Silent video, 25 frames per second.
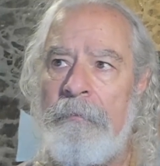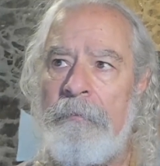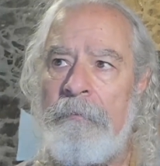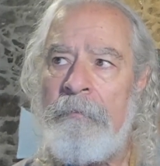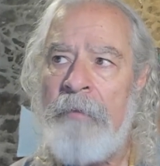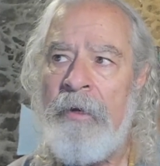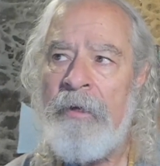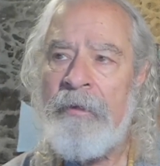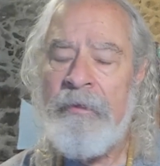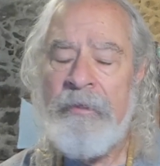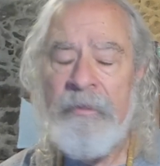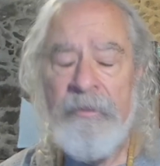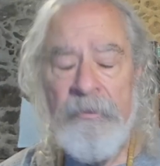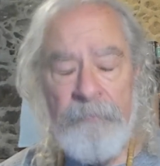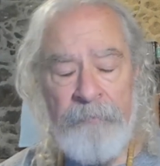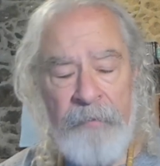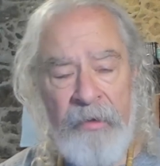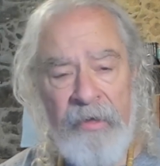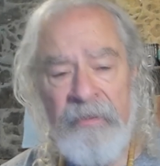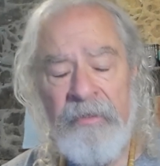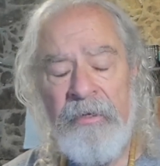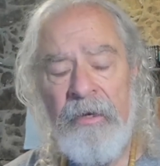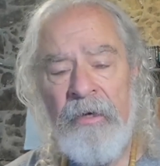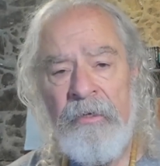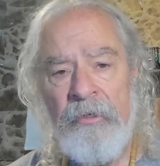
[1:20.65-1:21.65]
but
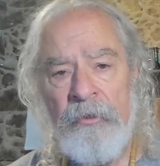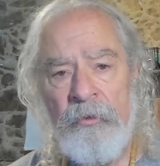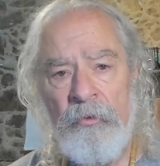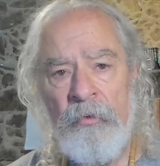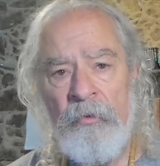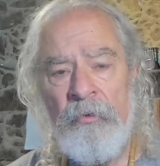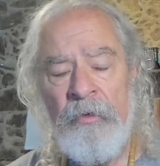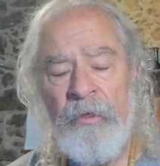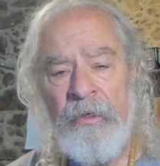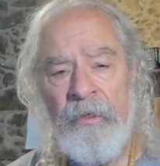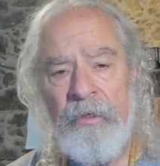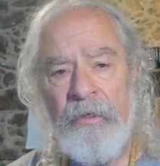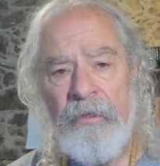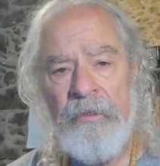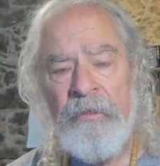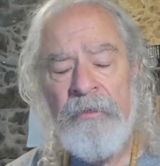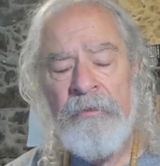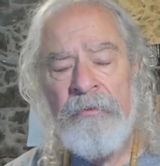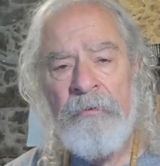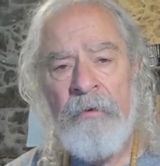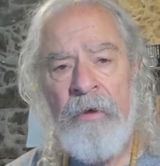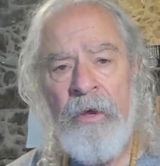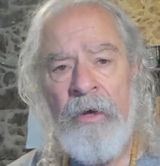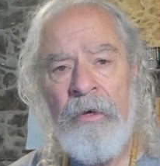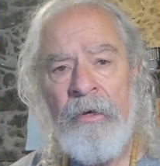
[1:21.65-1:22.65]
especially to the
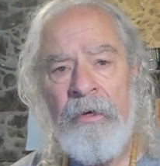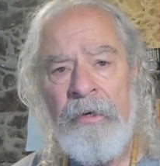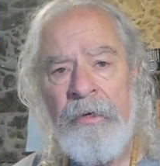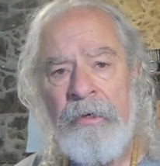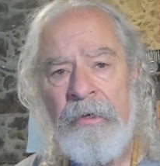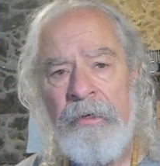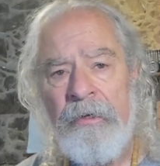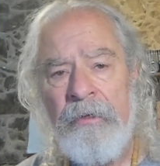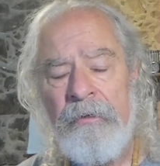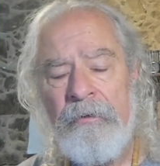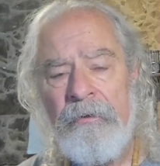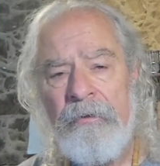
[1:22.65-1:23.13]
Israeli